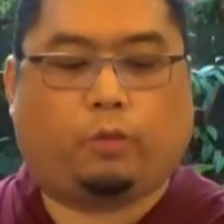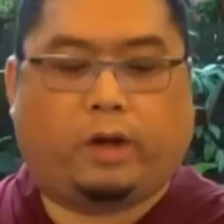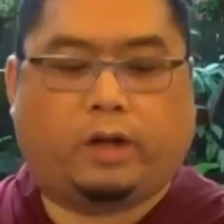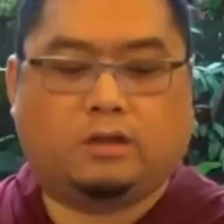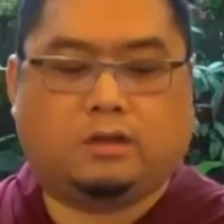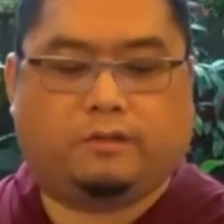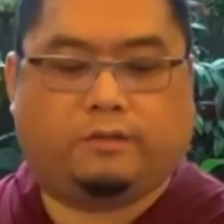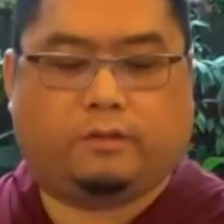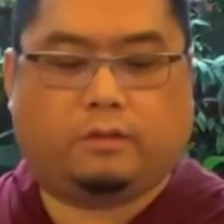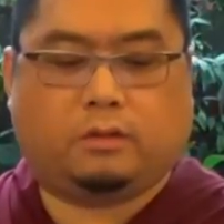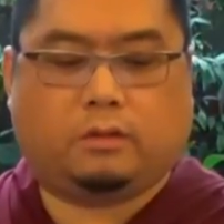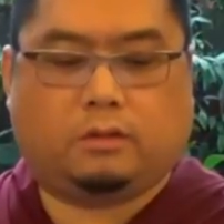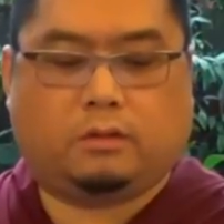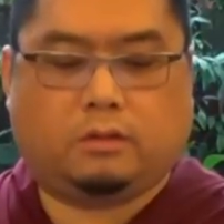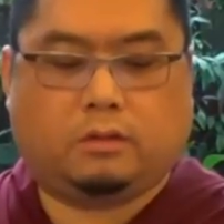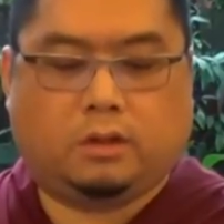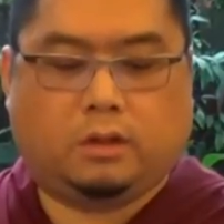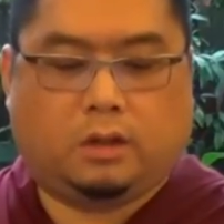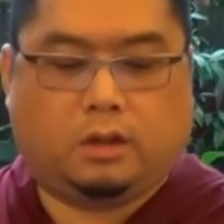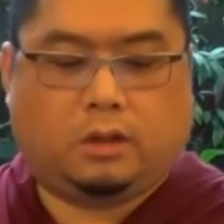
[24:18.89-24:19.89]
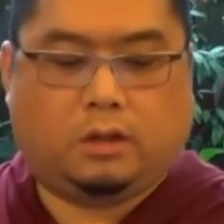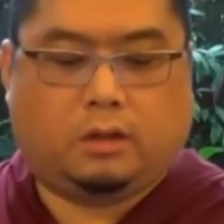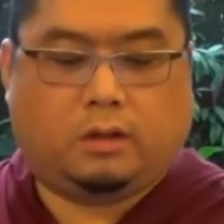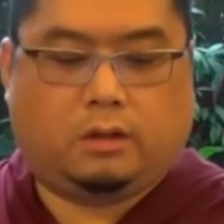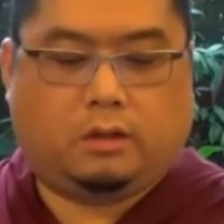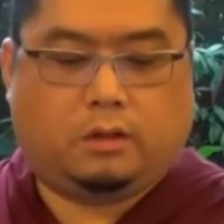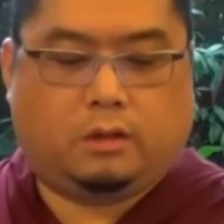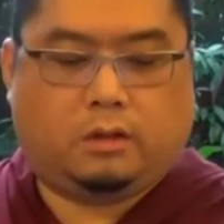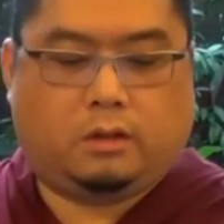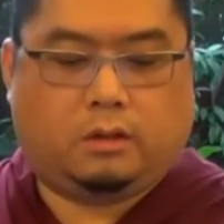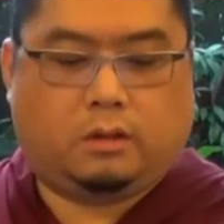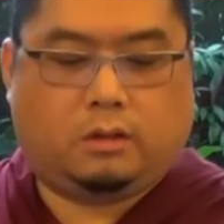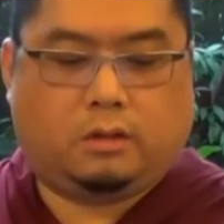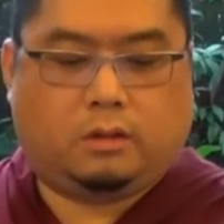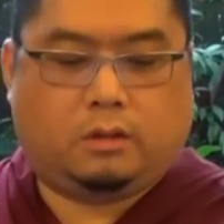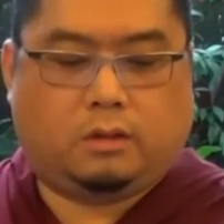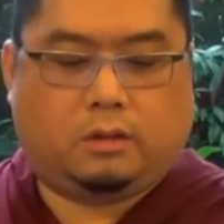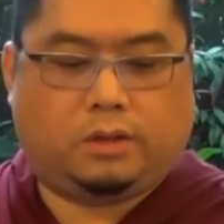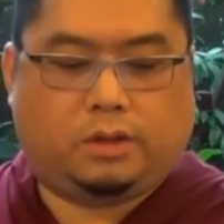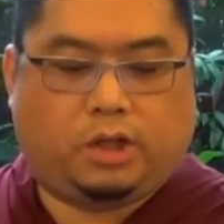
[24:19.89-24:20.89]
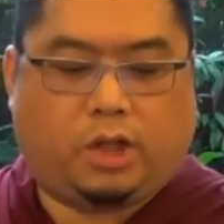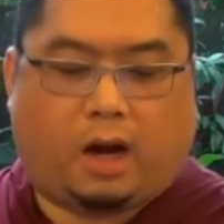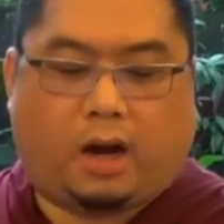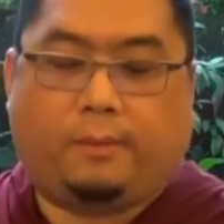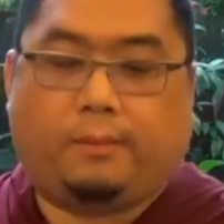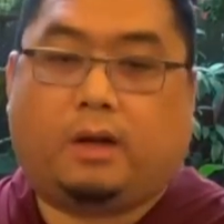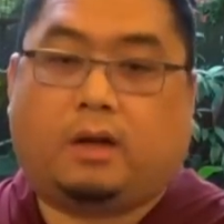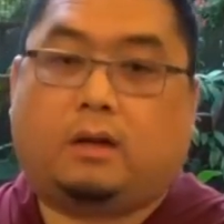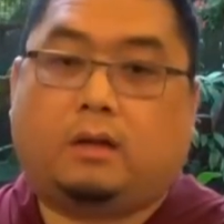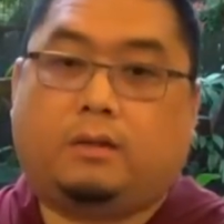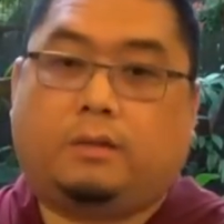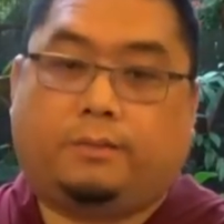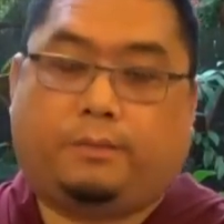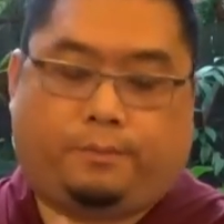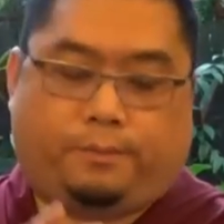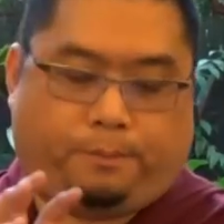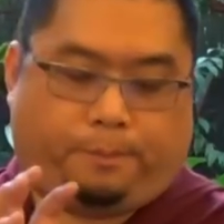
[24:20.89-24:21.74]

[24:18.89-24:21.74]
wonderful Dharma